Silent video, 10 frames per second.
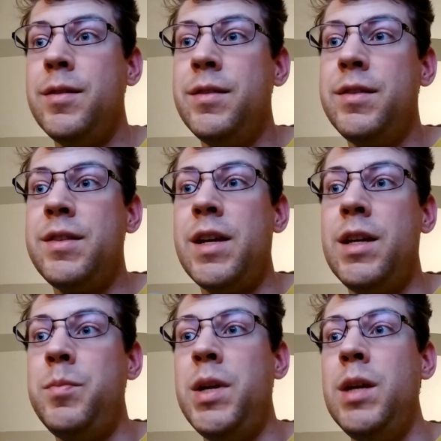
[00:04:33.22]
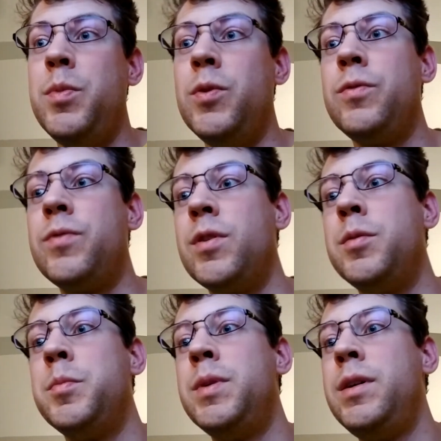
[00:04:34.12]
sane people
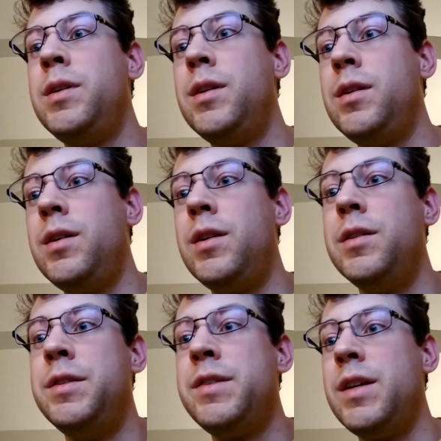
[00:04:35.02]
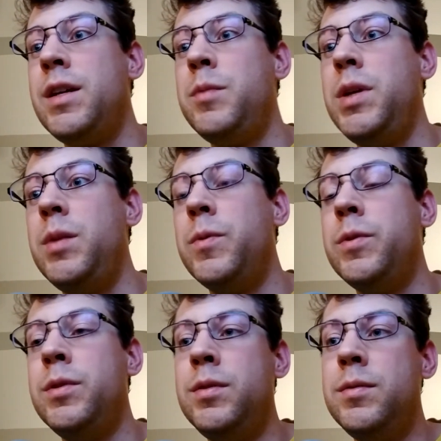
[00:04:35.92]
from unsane
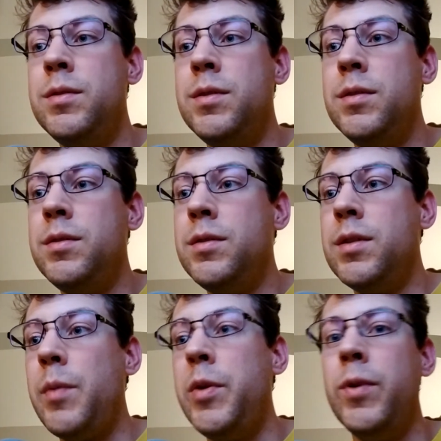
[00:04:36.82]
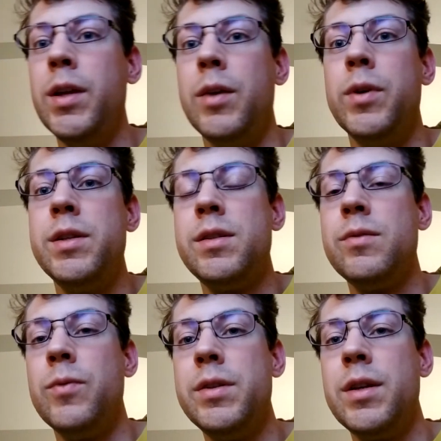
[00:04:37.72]
people. I mean, really, what has
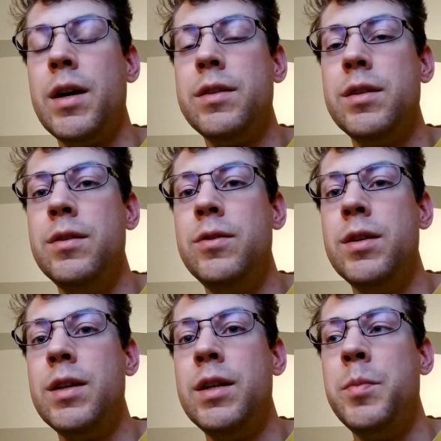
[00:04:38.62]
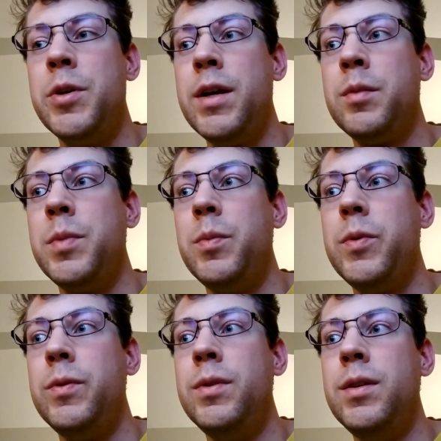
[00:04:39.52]
the Constitution done to protect
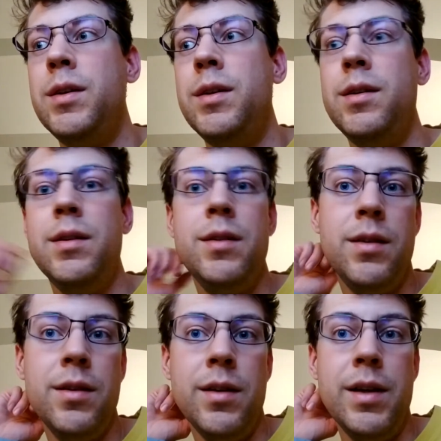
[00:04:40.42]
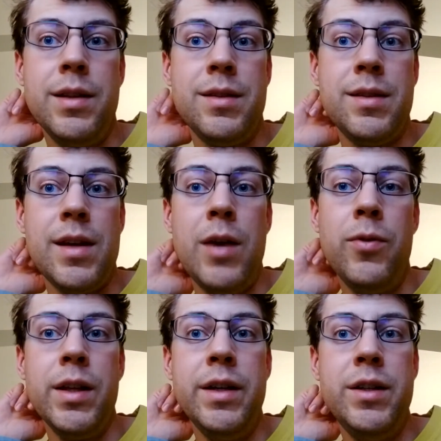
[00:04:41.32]
people? It's
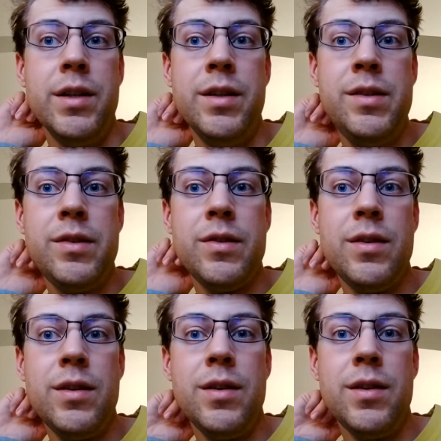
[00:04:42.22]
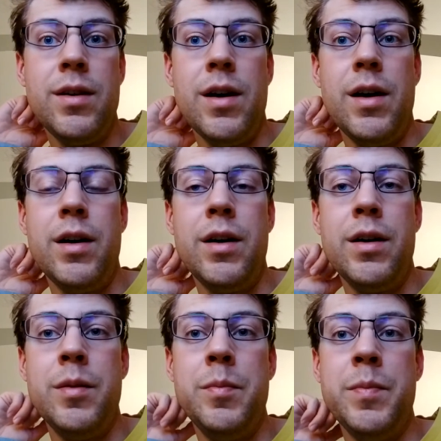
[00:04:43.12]
a-religious,
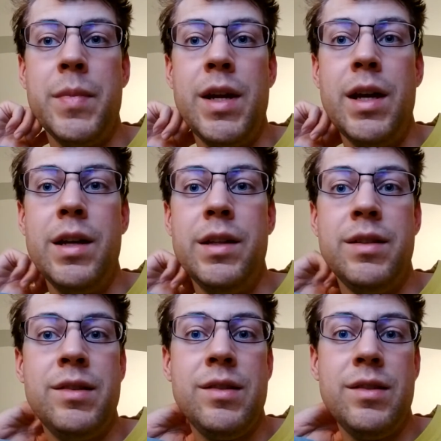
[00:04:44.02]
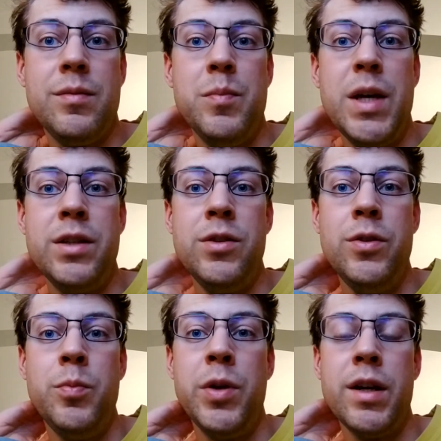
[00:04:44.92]
and it's meant
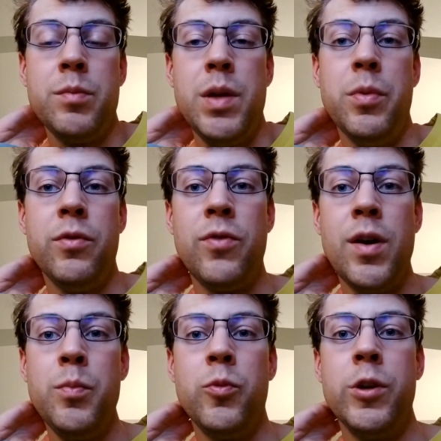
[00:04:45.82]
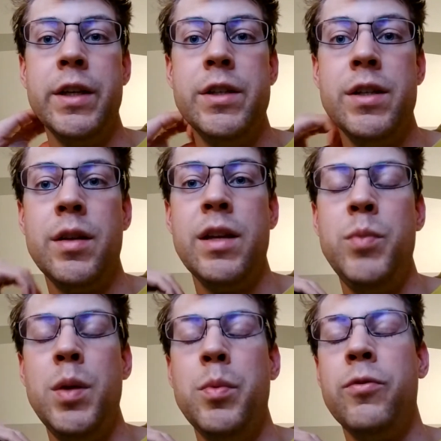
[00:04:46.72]
to protect people from religion and give
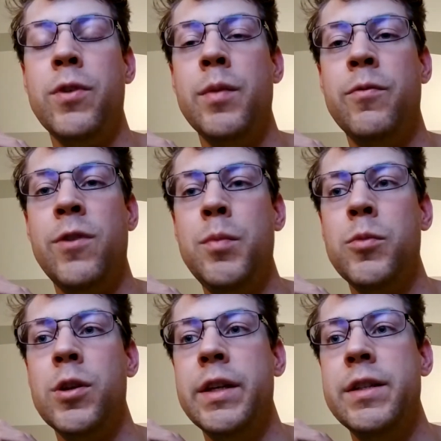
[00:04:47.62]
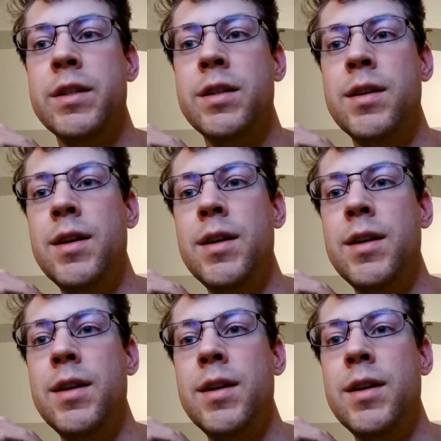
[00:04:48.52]
people freedom from religion,